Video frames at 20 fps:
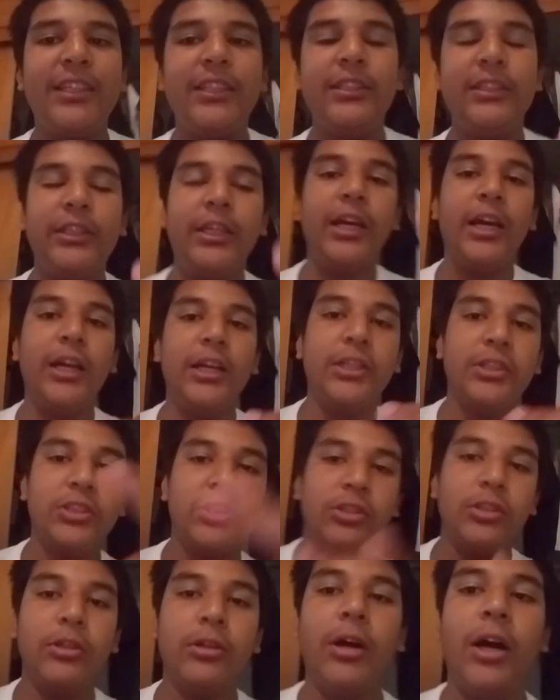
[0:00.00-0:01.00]
yeah,
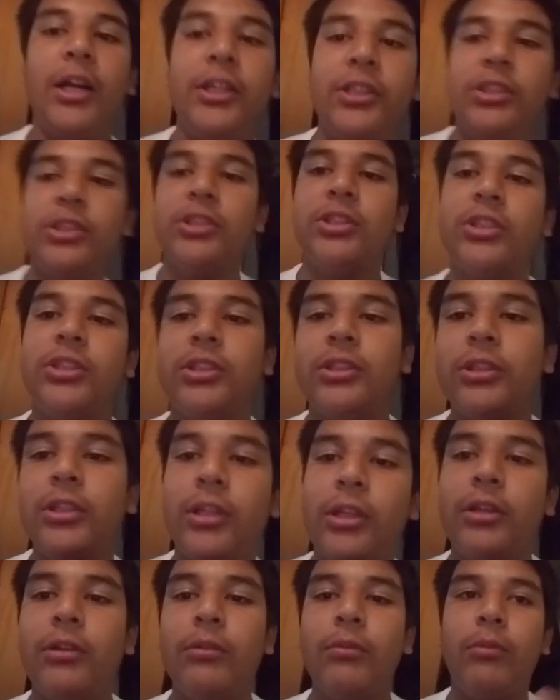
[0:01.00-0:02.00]
so I just
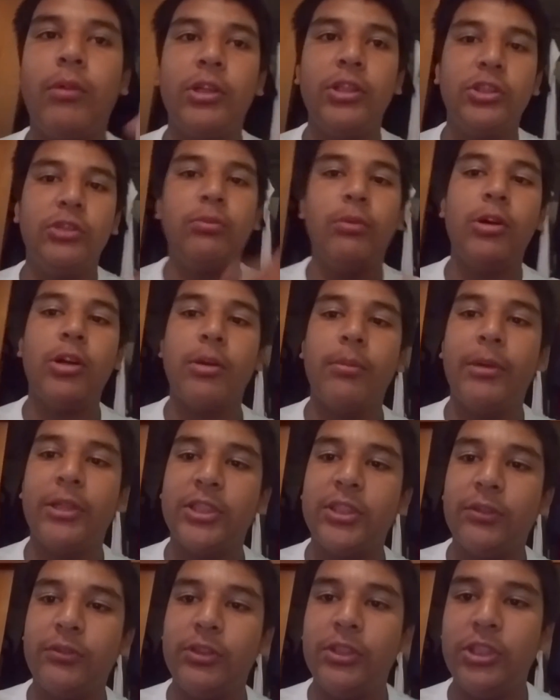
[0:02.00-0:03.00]
wanted to welcome
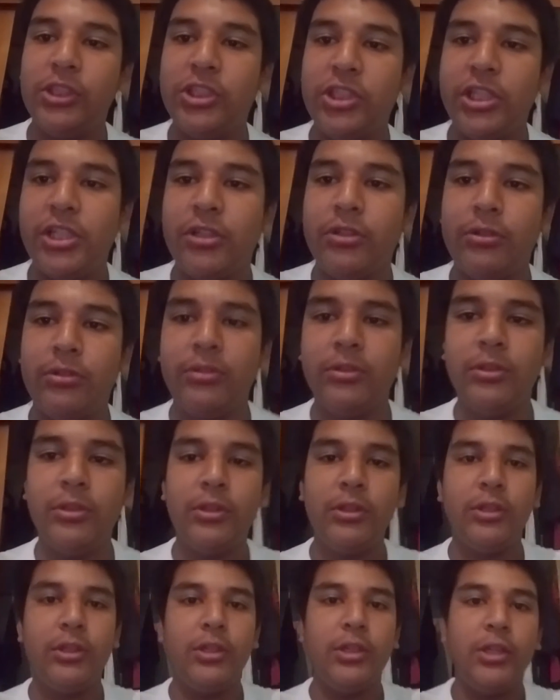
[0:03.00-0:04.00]
myself to the channel.
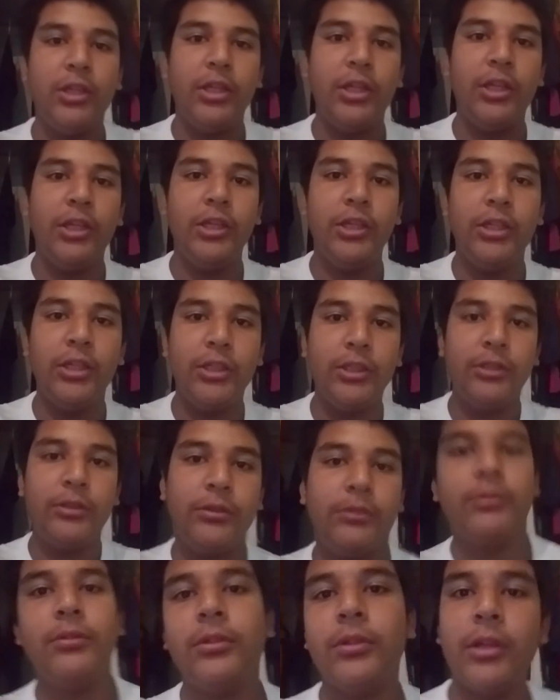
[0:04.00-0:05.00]
And
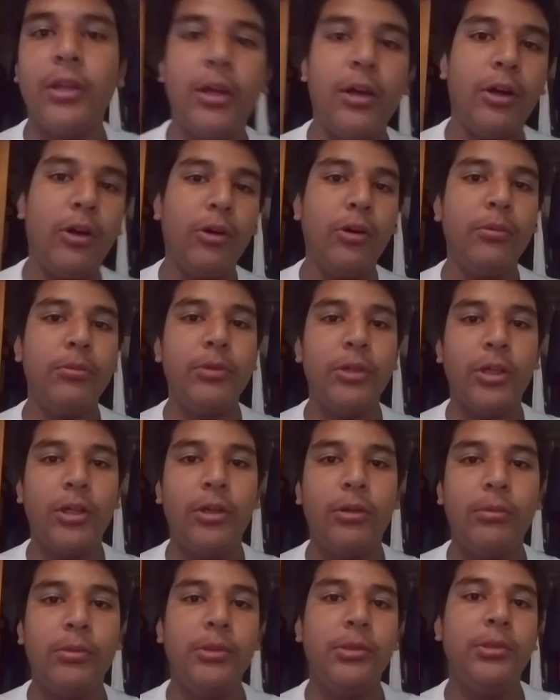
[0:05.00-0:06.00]
I hope
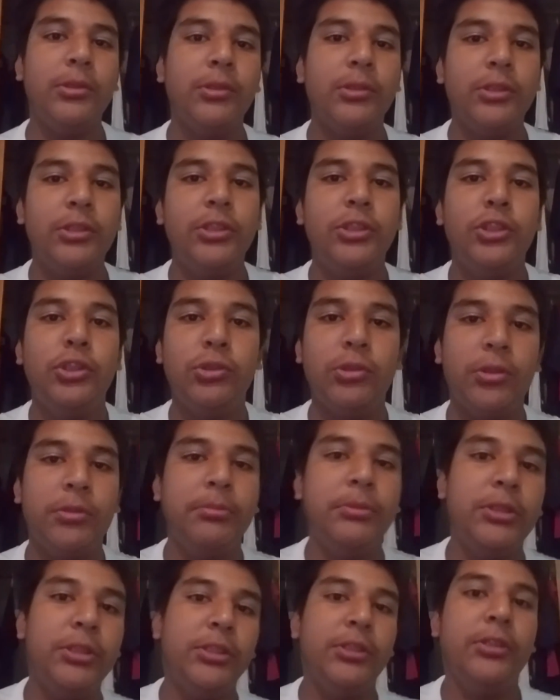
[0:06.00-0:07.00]
y'all will enjoy
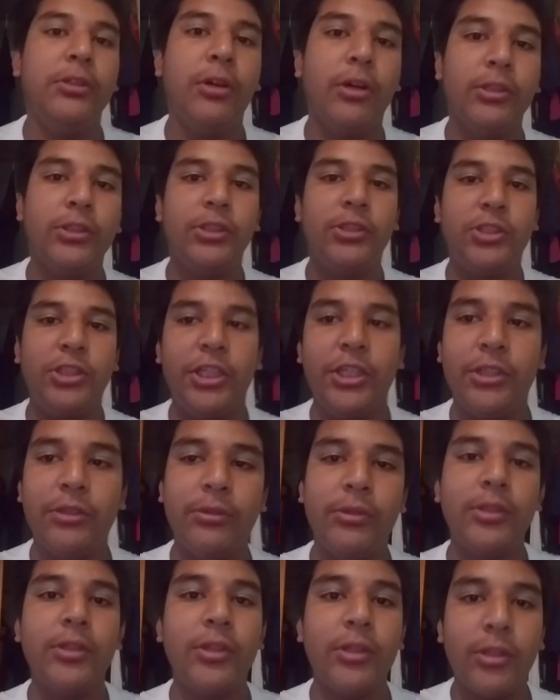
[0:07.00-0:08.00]
me on the
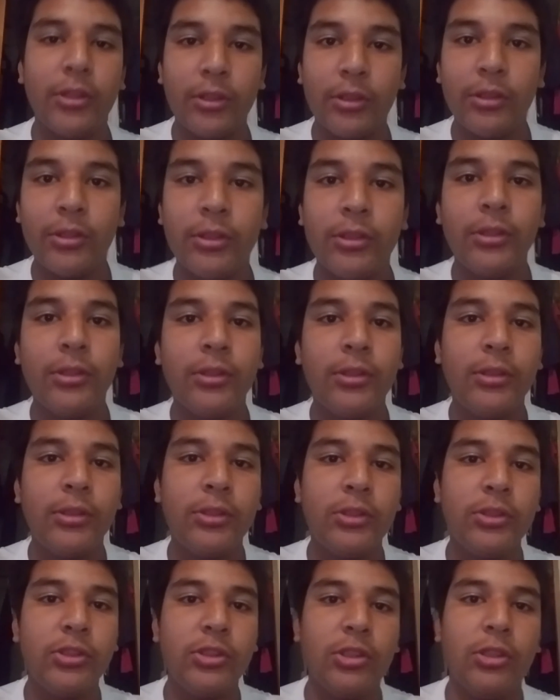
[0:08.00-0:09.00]
channel and all.
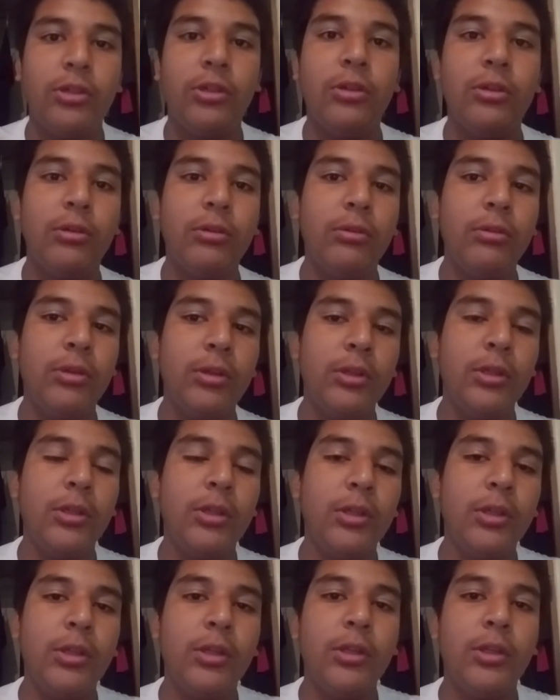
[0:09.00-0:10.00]
So
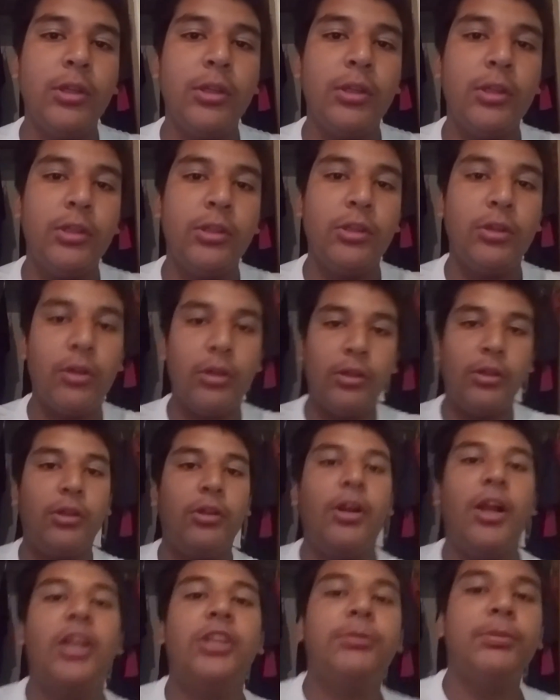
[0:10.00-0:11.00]

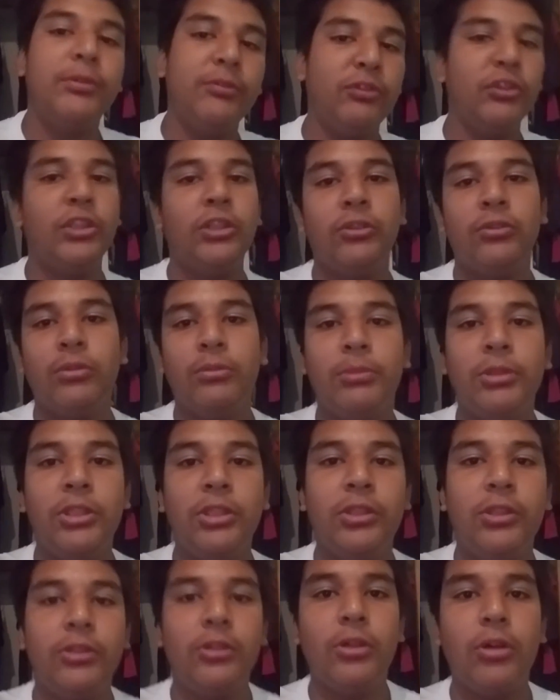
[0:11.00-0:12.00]
there has been videos with
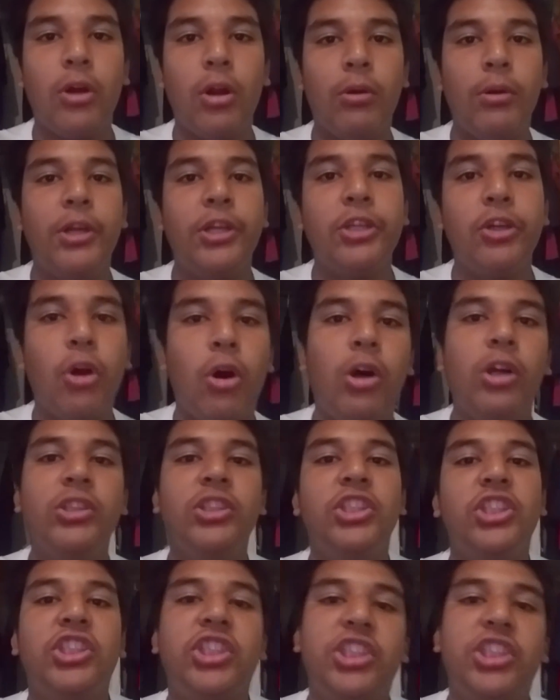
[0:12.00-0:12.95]
me already on his